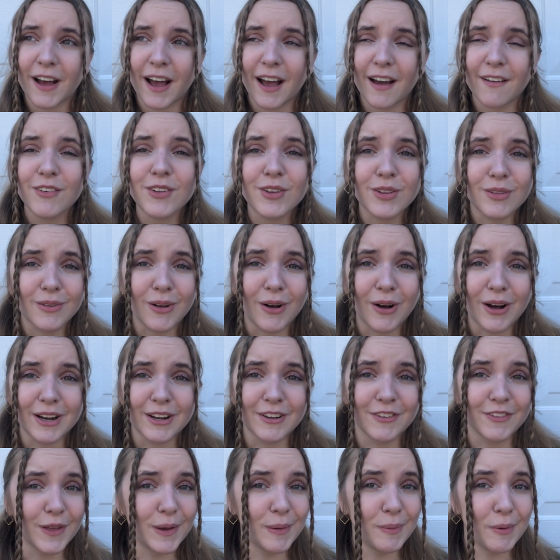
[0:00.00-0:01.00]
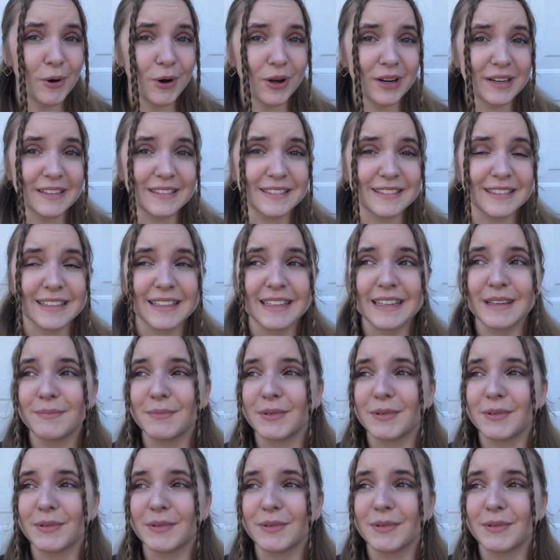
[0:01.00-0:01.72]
I have a lot of them, honestly,